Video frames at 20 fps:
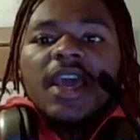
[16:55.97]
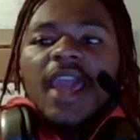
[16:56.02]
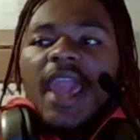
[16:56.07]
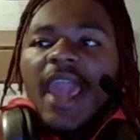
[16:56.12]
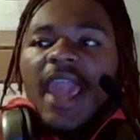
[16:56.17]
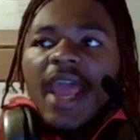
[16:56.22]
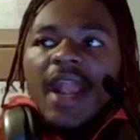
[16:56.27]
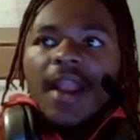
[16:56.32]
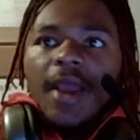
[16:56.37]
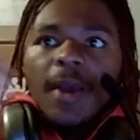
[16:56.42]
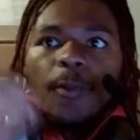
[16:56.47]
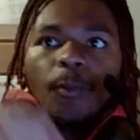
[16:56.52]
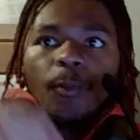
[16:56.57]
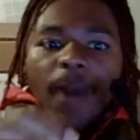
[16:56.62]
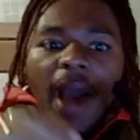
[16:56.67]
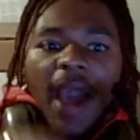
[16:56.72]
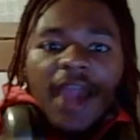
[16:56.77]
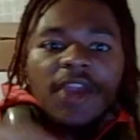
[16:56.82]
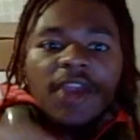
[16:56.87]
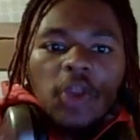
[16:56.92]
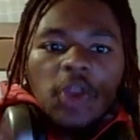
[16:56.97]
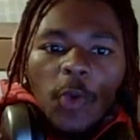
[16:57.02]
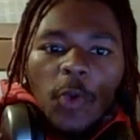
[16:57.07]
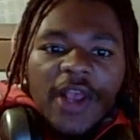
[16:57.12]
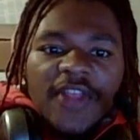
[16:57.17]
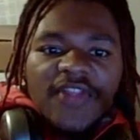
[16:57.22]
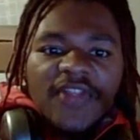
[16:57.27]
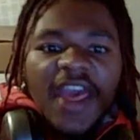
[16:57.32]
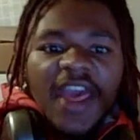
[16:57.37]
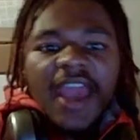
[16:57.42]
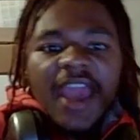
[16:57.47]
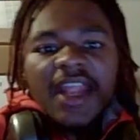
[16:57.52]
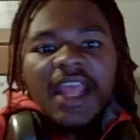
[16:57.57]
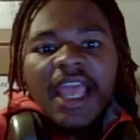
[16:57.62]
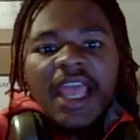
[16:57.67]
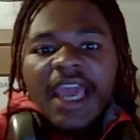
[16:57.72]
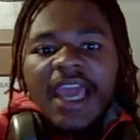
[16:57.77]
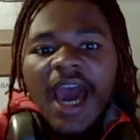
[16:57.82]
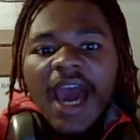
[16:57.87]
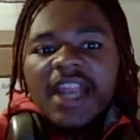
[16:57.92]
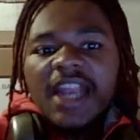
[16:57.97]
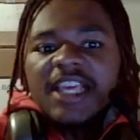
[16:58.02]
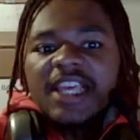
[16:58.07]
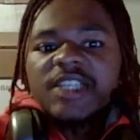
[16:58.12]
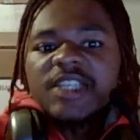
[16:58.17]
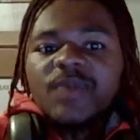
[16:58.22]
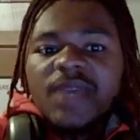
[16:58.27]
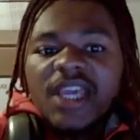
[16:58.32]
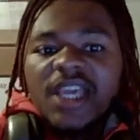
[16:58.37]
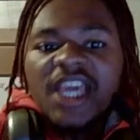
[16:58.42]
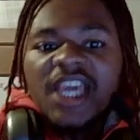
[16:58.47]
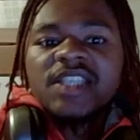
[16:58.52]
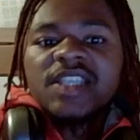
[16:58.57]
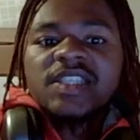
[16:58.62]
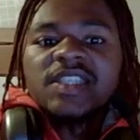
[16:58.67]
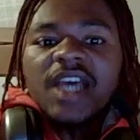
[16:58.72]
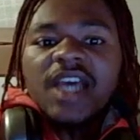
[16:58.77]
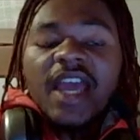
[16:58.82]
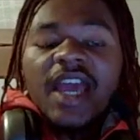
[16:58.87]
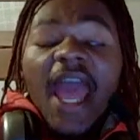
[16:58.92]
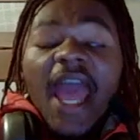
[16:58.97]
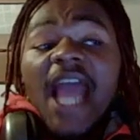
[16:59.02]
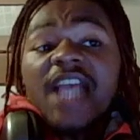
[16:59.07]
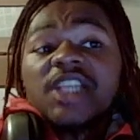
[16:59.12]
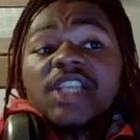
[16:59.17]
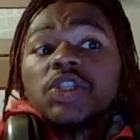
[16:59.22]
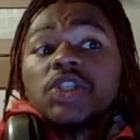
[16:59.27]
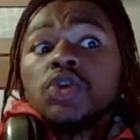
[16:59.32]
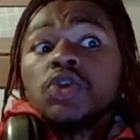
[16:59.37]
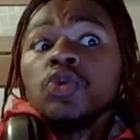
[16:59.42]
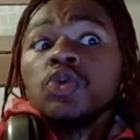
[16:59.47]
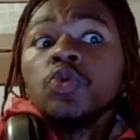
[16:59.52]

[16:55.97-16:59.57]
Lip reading: And by doing that, it kind of gives me insight as to